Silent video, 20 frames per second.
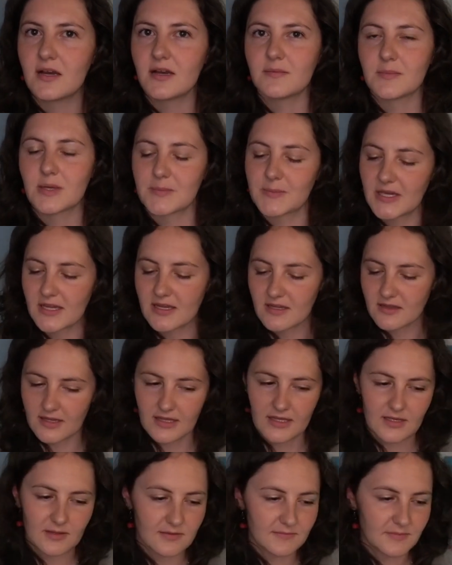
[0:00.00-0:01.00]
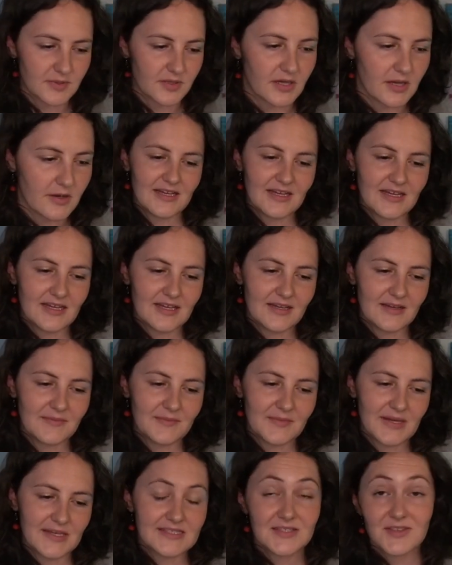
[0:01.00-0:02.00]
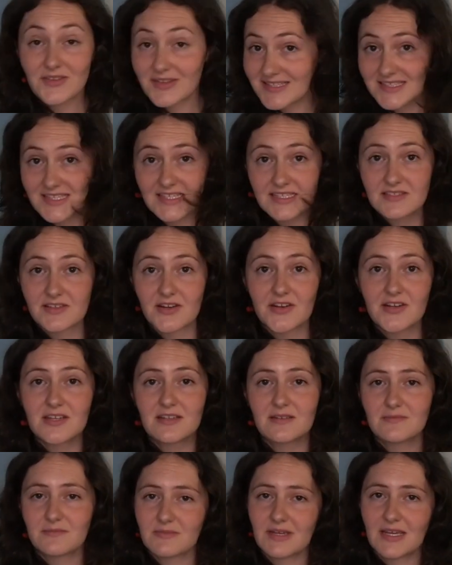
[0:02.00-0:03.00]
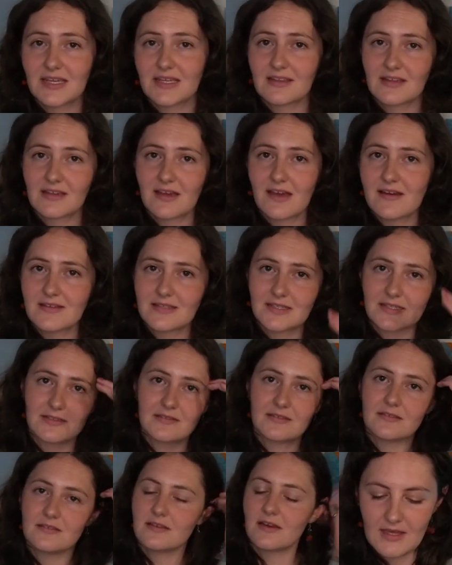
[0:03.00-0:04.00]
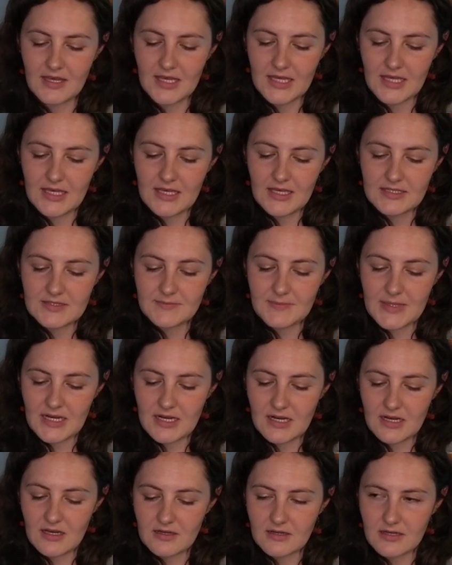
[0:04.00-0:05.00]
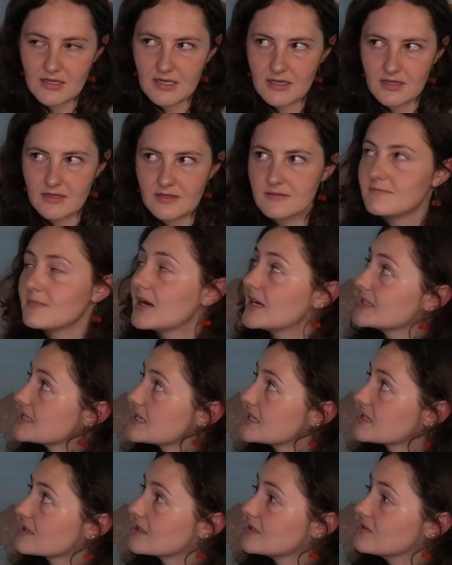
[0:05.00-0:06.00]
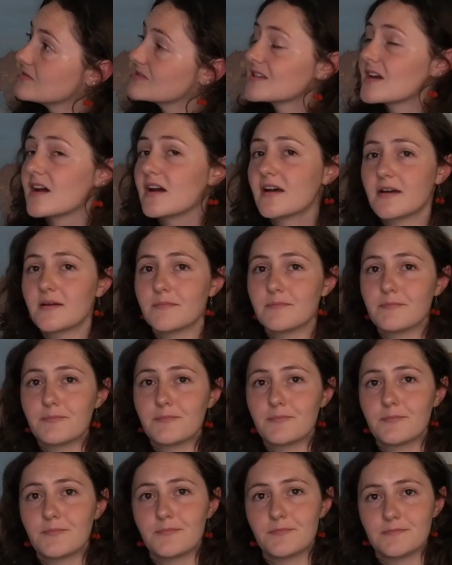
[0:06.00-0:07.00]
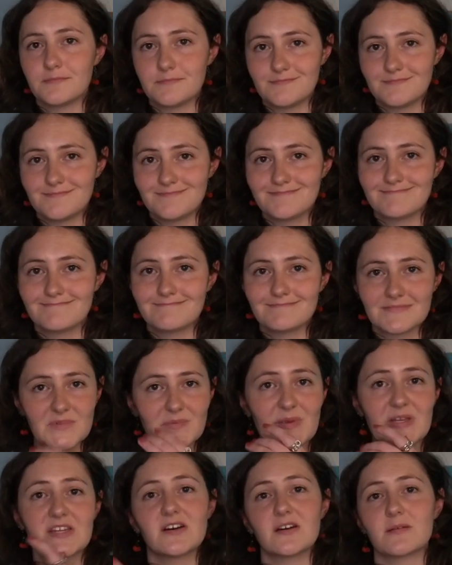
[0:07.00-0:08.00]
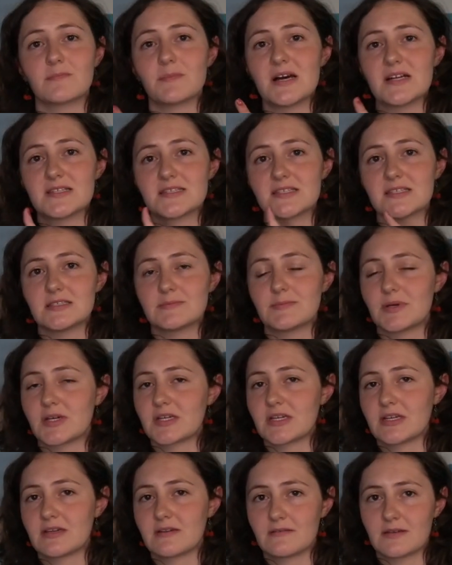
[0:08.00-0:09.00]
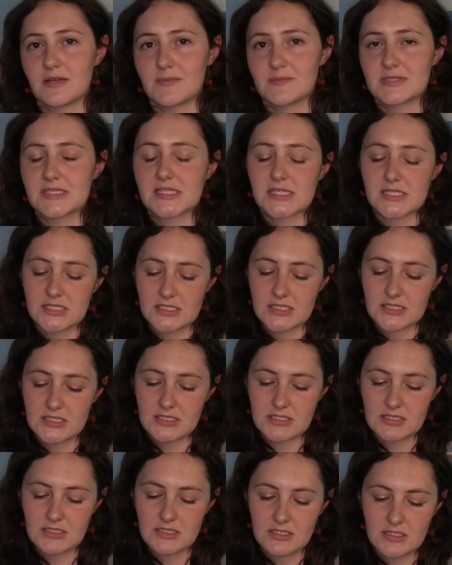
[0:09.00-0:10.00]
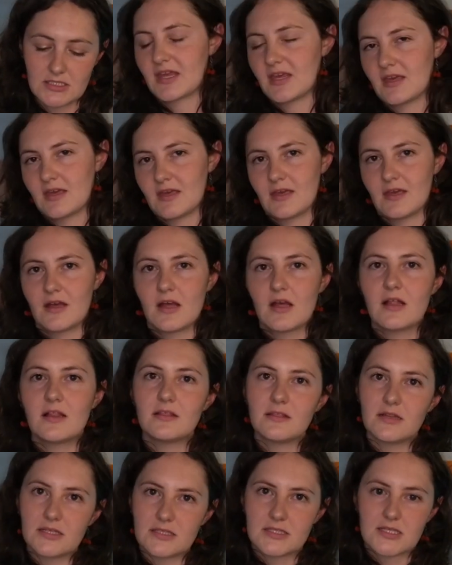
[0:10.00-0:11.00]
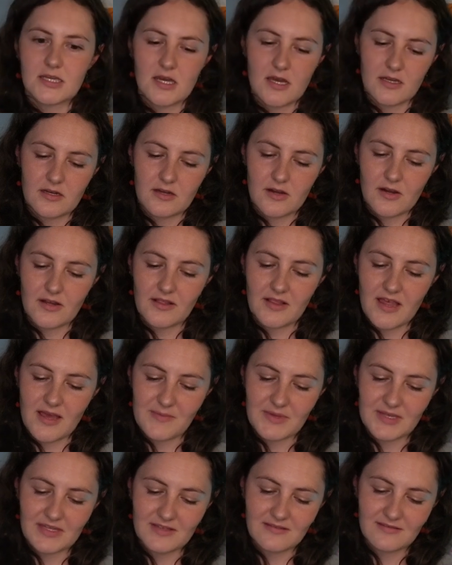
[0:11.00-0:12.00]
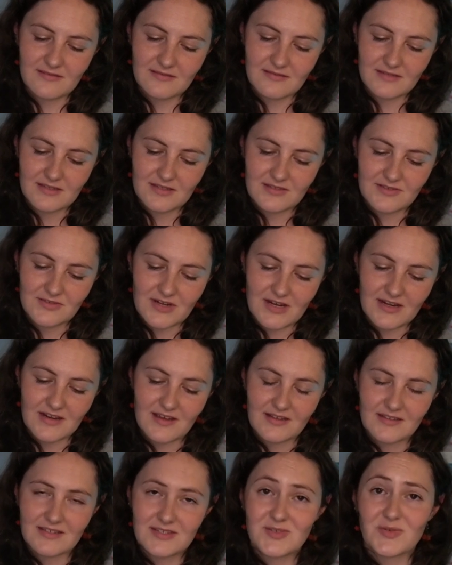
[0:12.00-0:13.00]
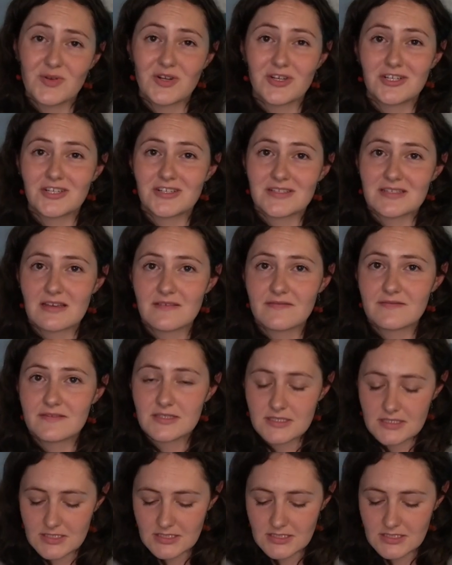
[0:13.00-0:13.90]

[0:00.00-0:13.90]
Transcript: Maybe I can link it below. So let's get started in making the cocktail. It's been a long day. Monza, can you stop? It's my dog Monza barking upstairs. Let's cut our lemon and try not to hurt ourselves.